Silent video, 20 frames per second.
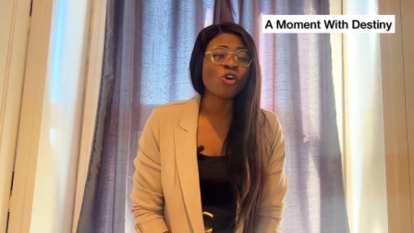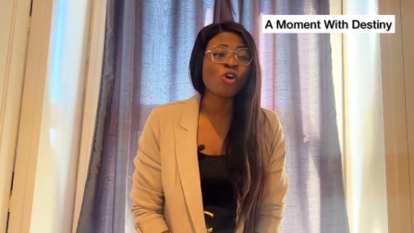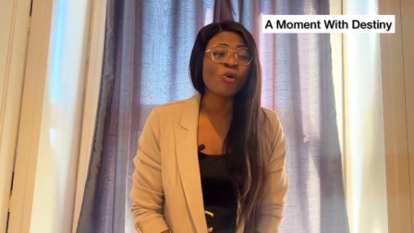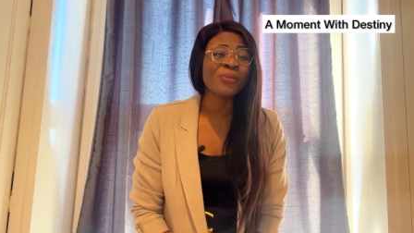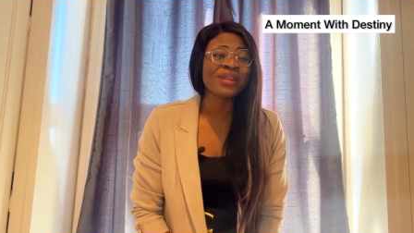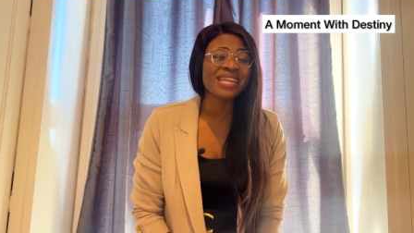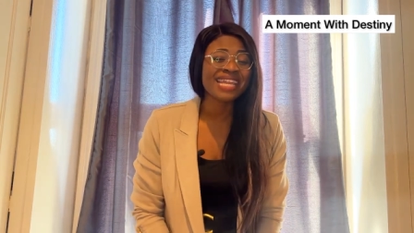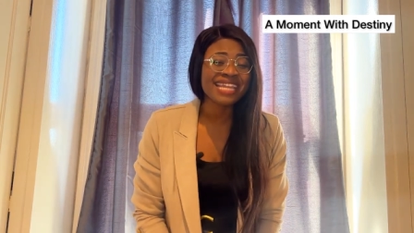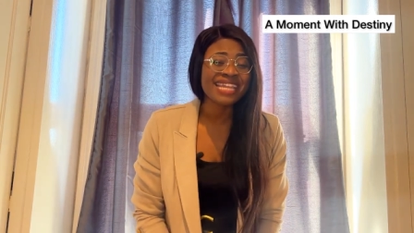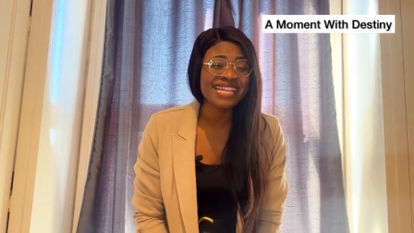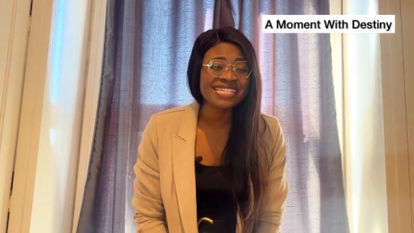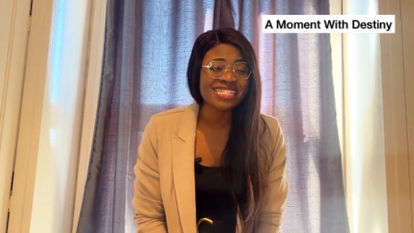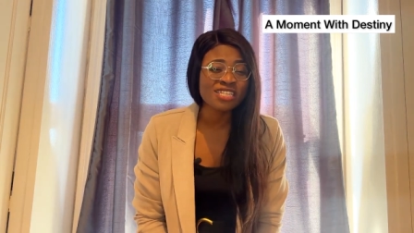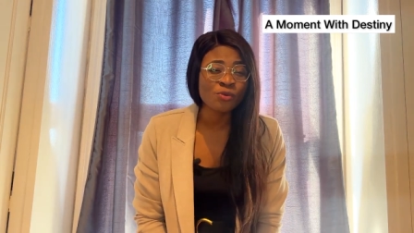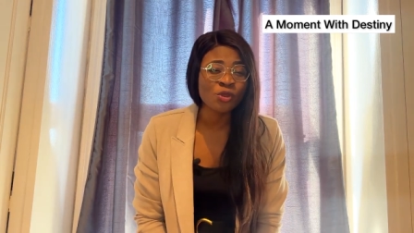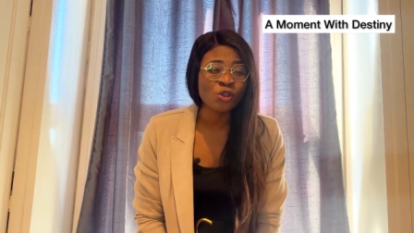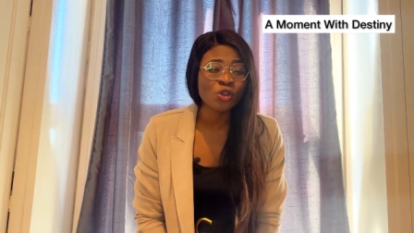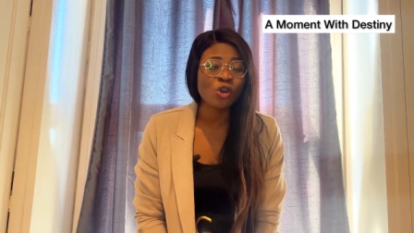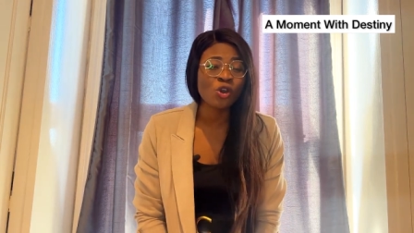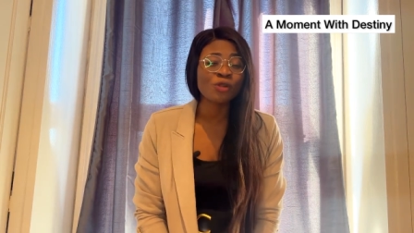
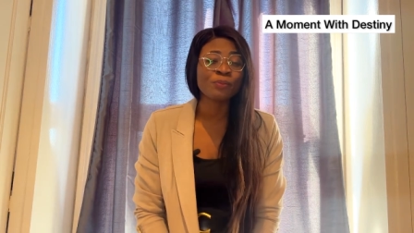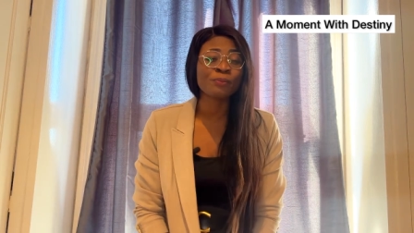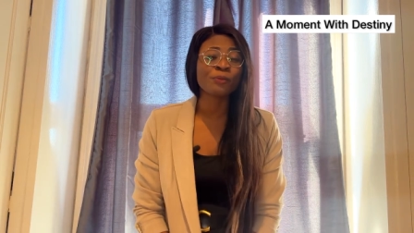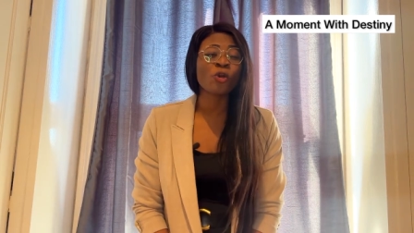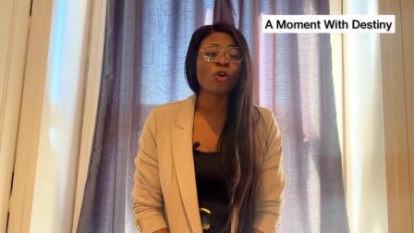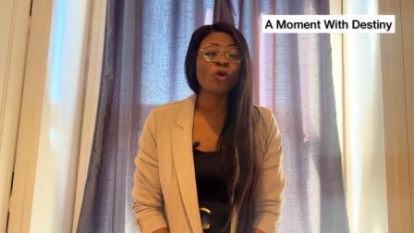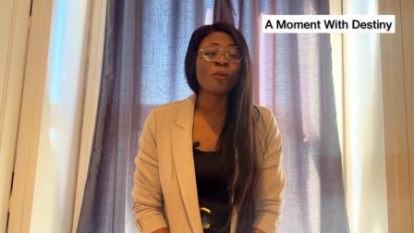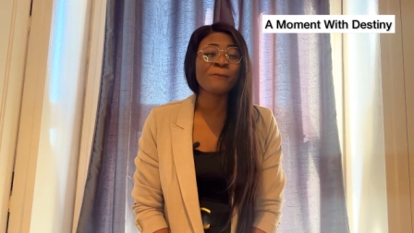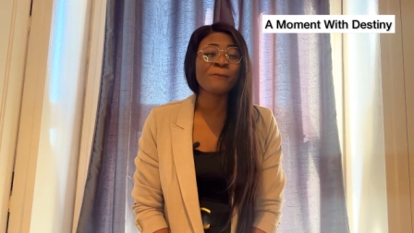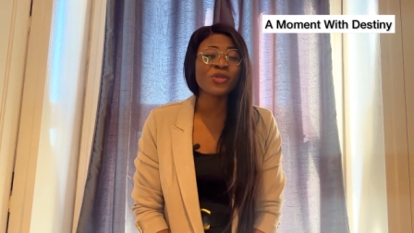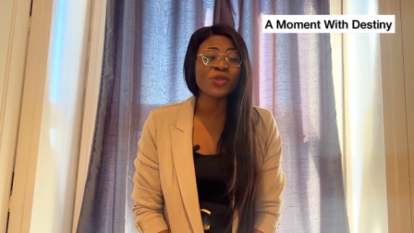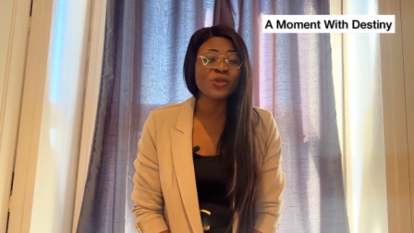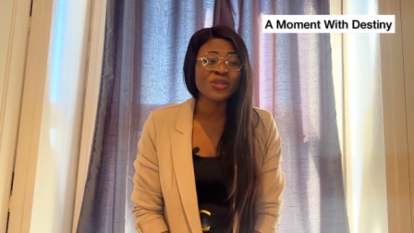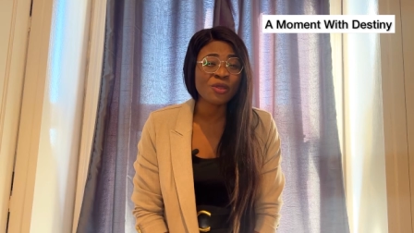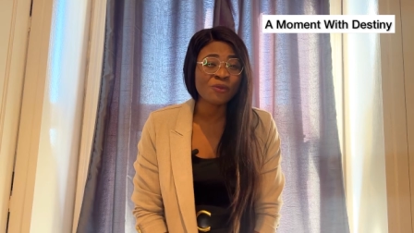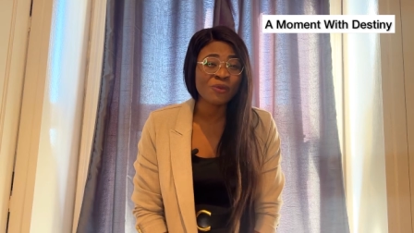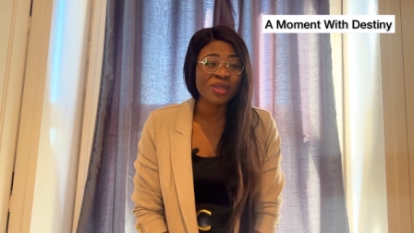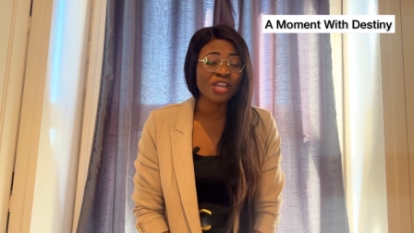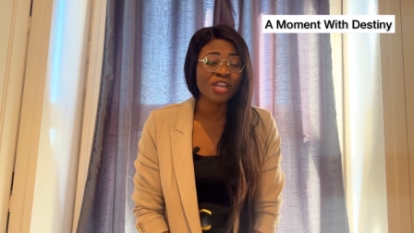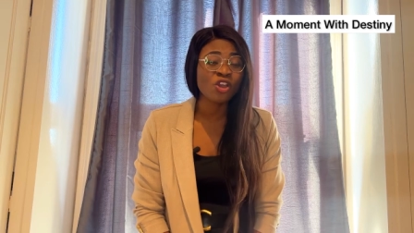communicating with God,
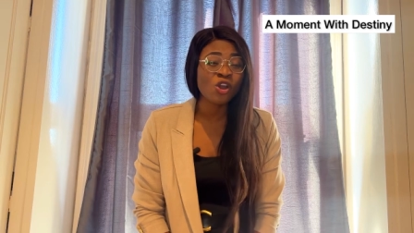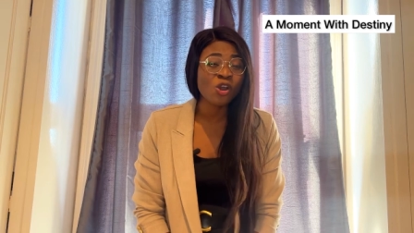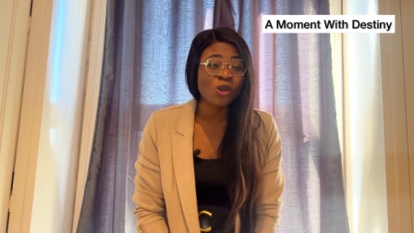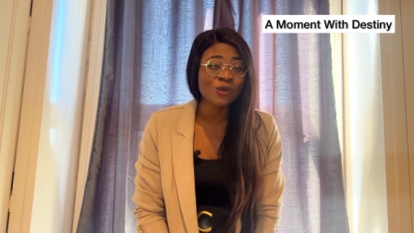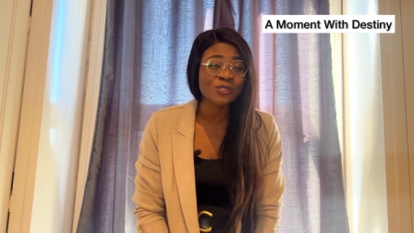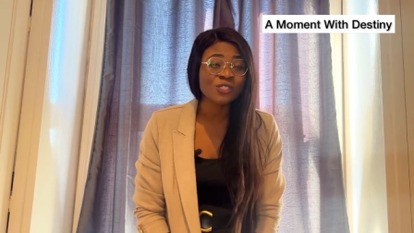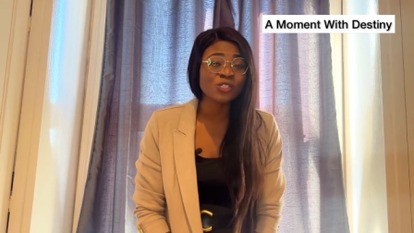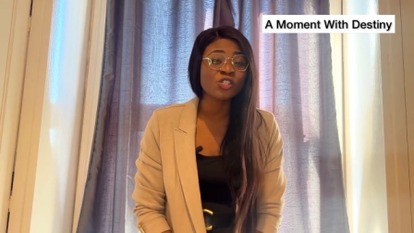communing with God,